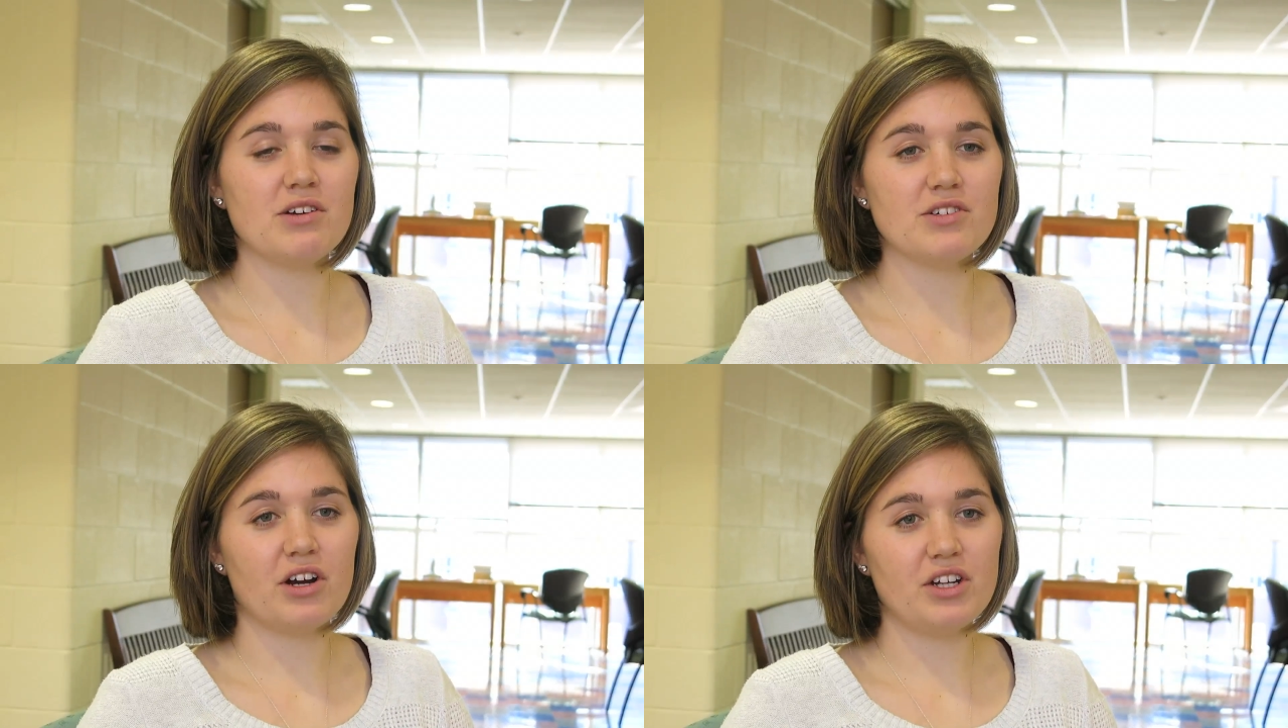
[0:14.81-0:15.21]

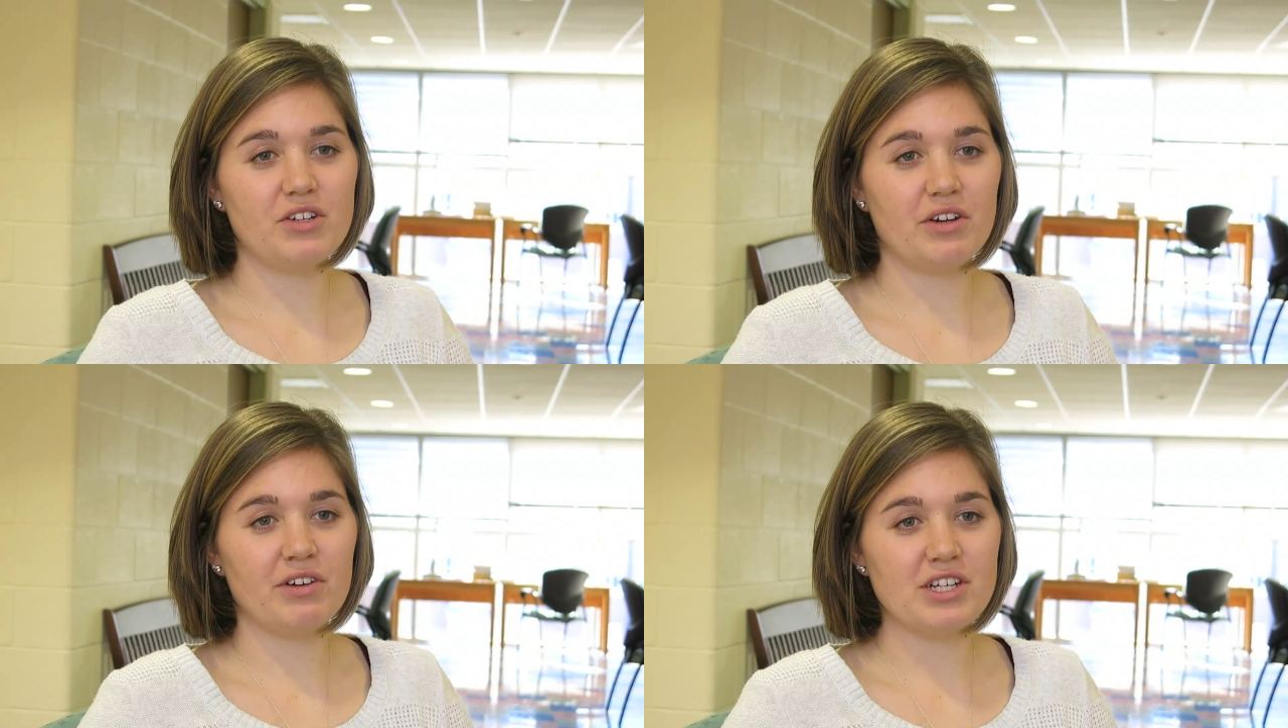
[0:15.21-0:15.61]
who's already
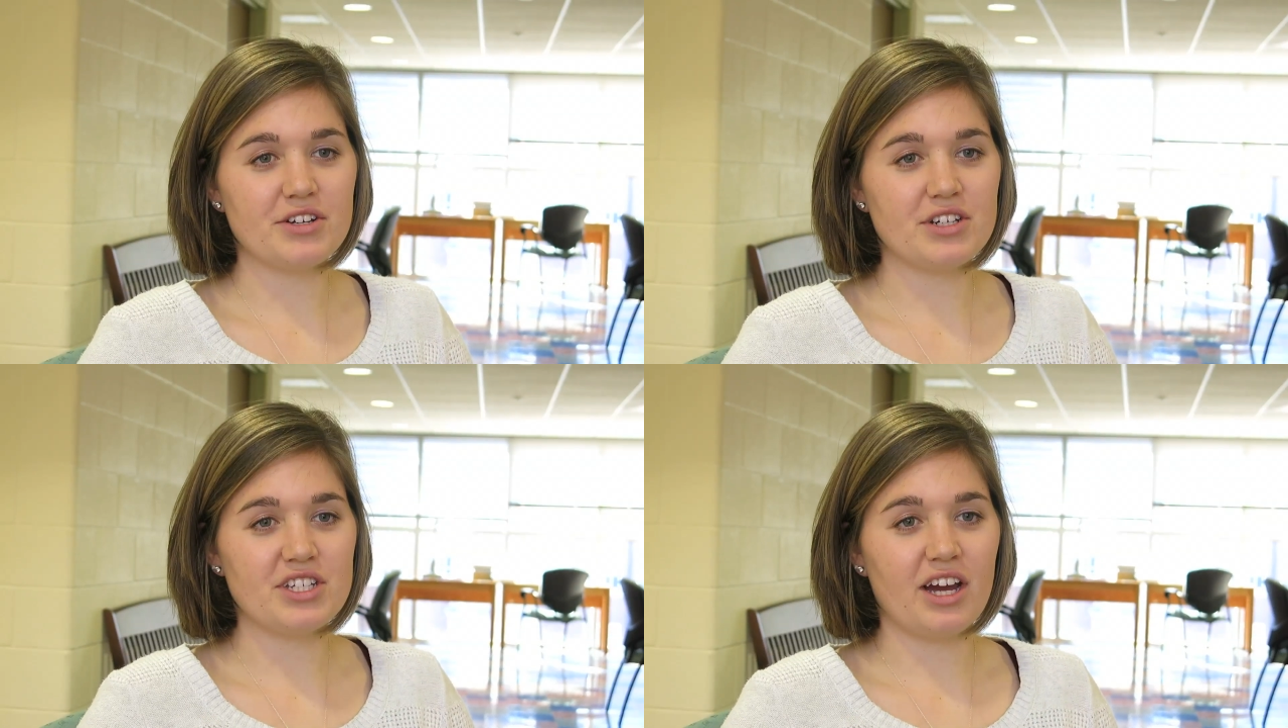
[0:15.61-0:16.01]
doing
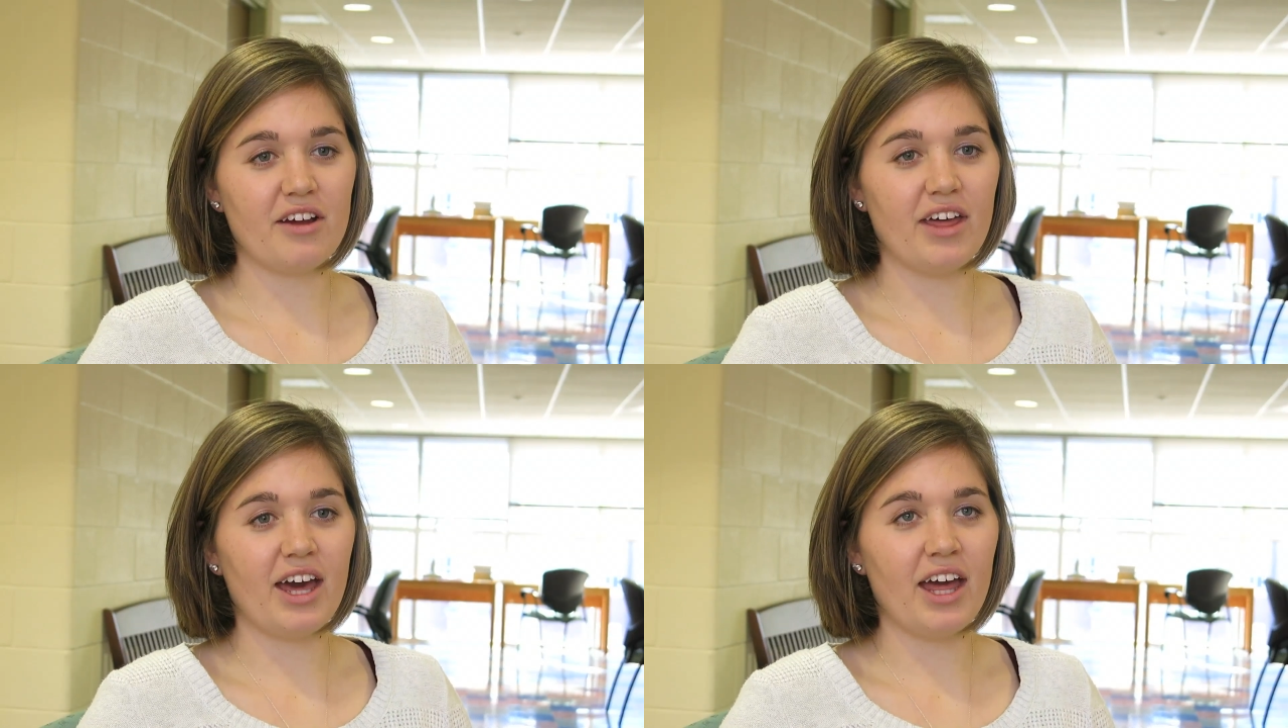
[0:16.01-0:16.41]
research
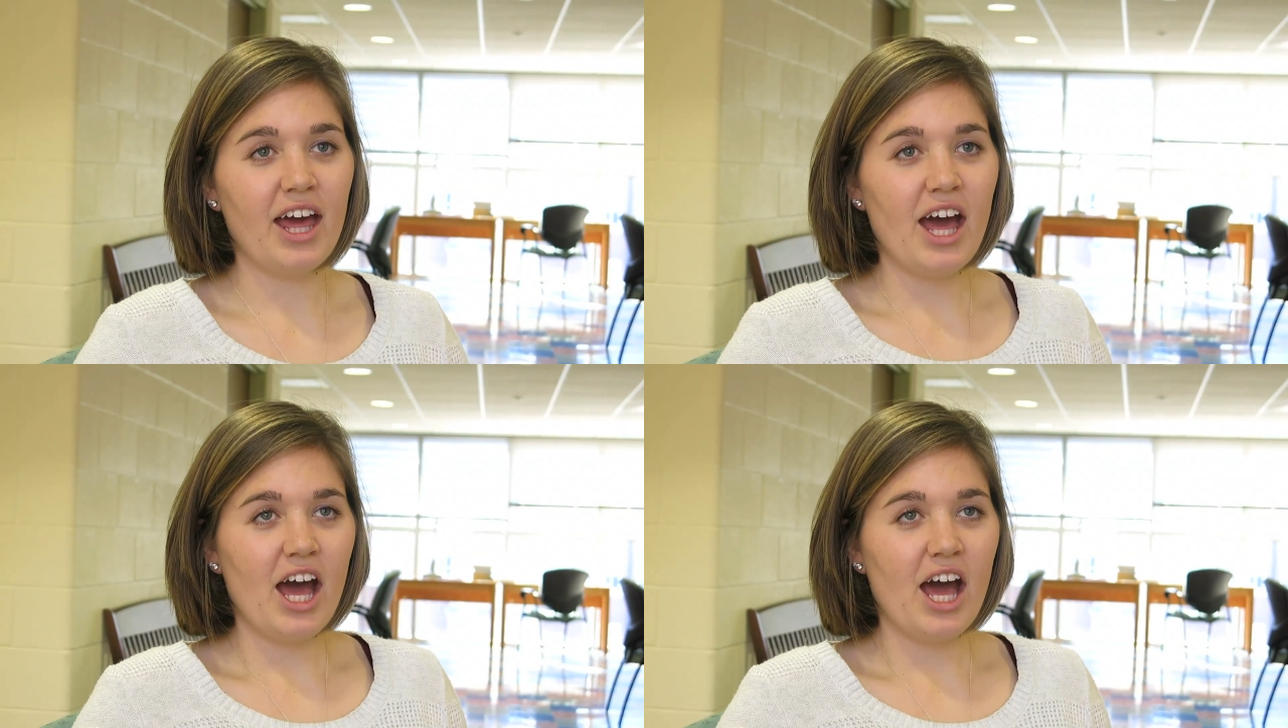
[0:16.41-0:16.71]
there that